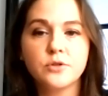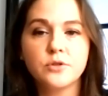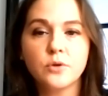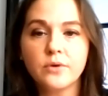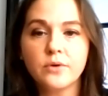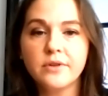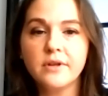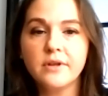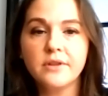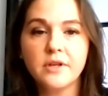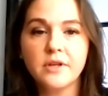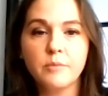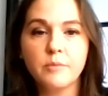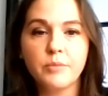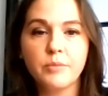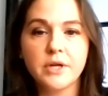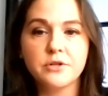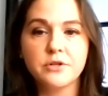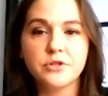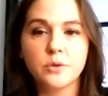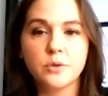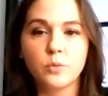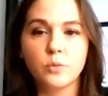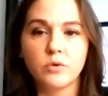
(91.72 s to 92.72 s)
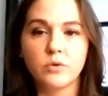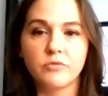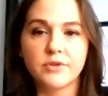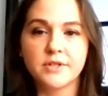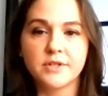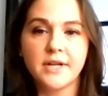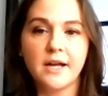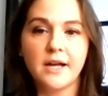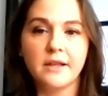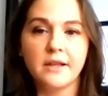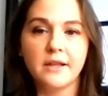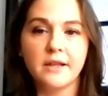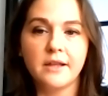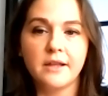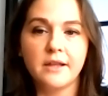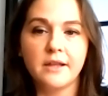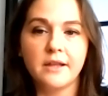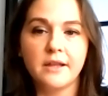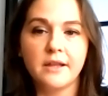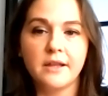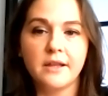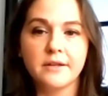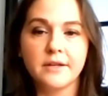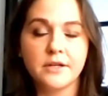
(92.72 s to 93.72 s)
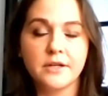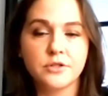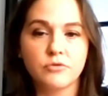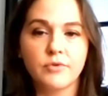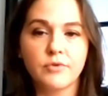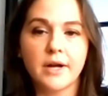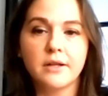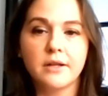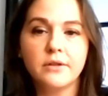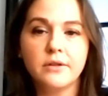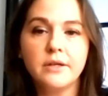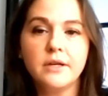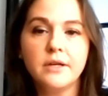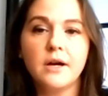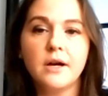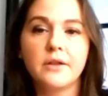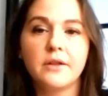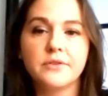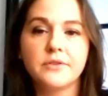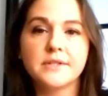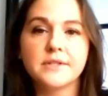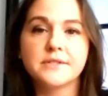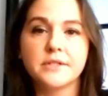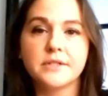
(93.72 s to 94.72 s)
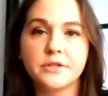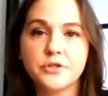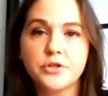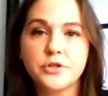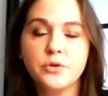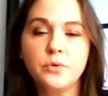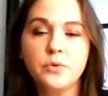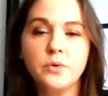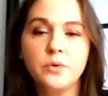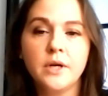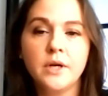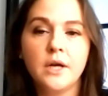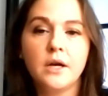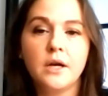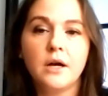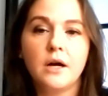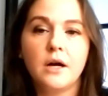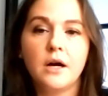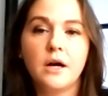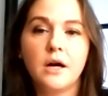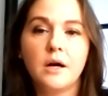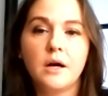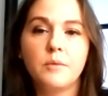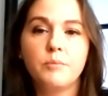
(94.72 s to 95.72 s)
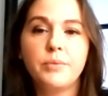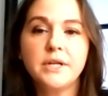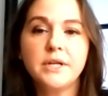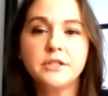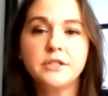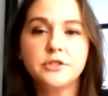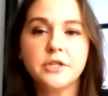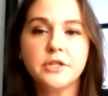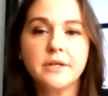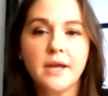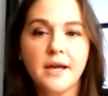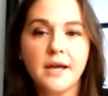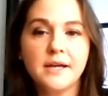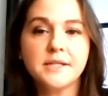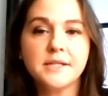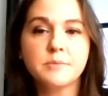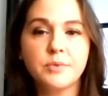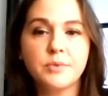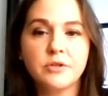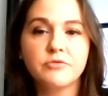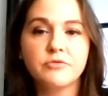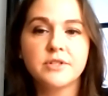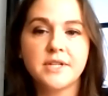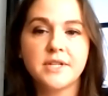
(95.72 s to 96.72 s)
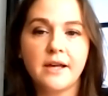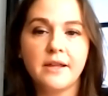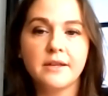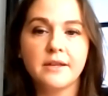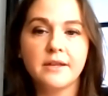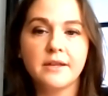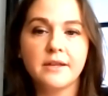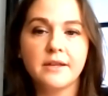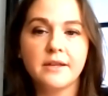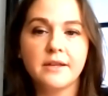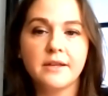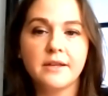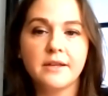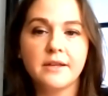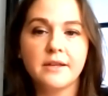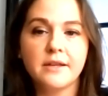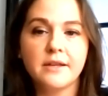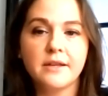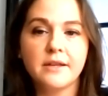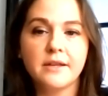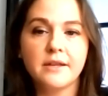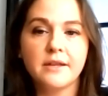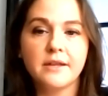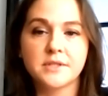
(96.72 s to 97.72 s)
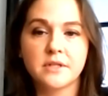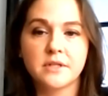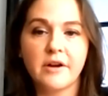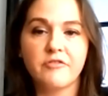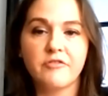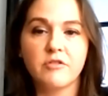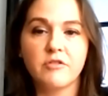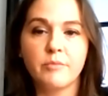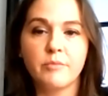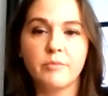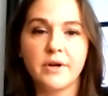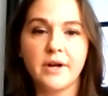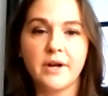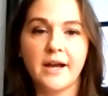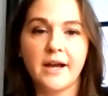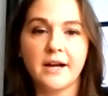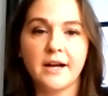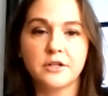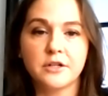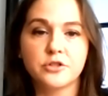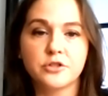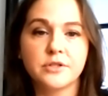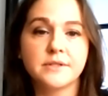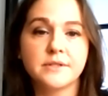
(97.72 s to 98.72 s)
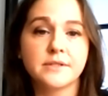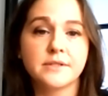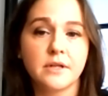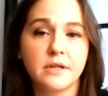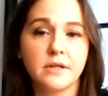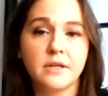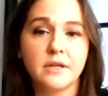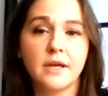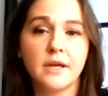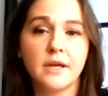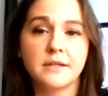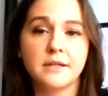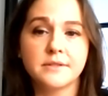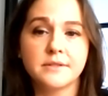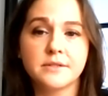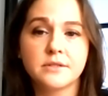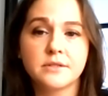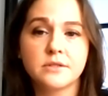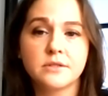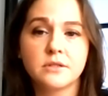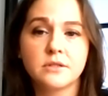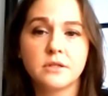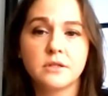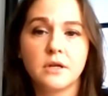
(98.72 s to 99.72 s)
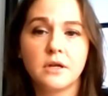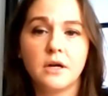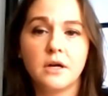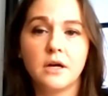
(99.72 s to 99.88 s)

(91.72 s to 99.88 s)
I don't think that Beijing will retaliate directly on this issue. Beijing has been retaliating against US government actions against